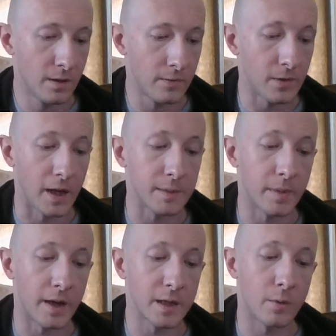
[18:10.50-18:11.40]
Flying
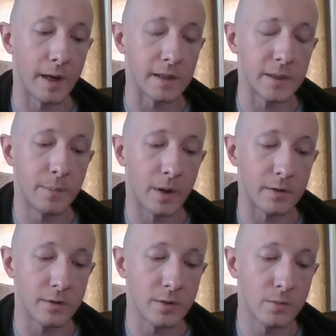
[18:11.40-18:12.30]
By quietly
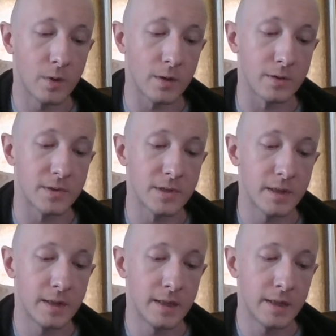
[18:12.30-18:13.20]
pondered her words,
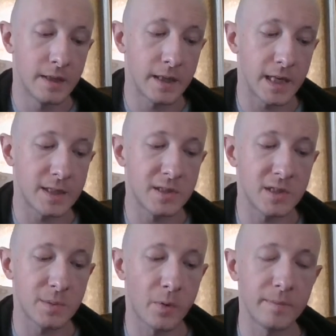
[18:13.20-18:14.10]
and his
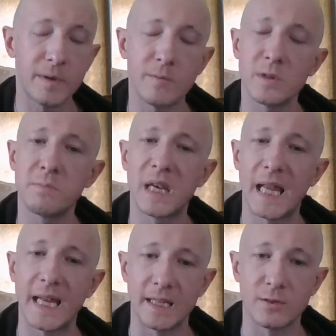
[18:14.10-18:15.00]
disappointment was
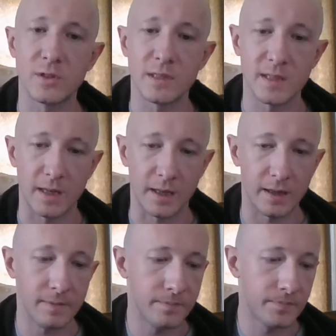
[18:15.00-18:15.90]
plain to
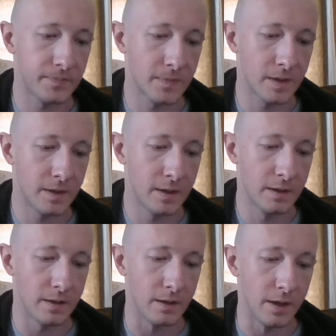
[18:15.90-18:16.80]
see.
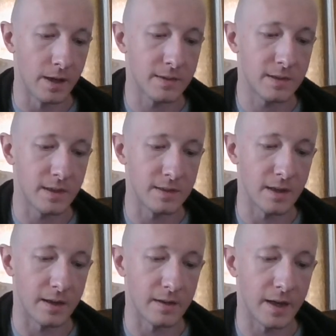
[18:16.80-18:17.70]
"Yes," he
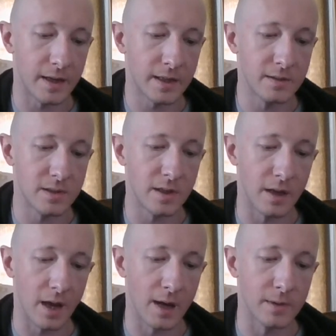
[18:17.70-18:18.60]
said, "I can see
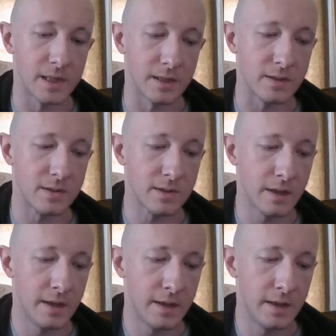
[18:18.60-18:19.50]
how it is."
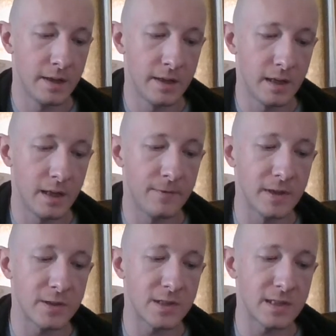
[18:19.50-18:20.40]
He
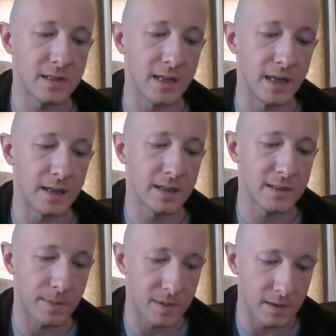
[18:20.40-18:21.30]
finished his tea and
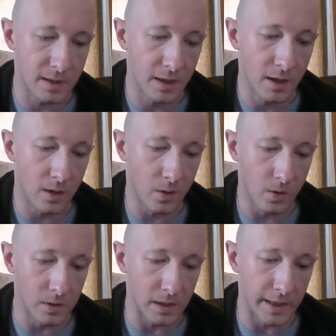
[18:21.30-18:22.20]
accepted a
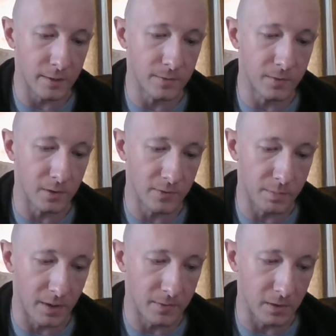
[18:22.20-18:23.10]
horn ladle full of
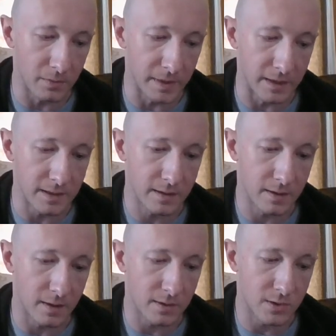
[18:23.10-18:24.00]
buffalo meat,
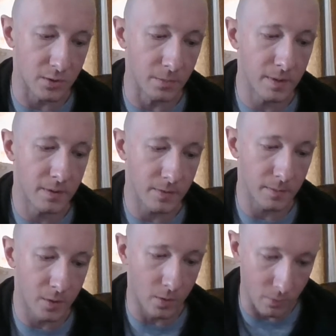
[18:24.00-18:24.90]
soup from
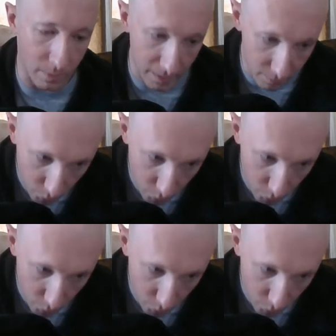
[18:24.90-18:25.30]
Corn Woman.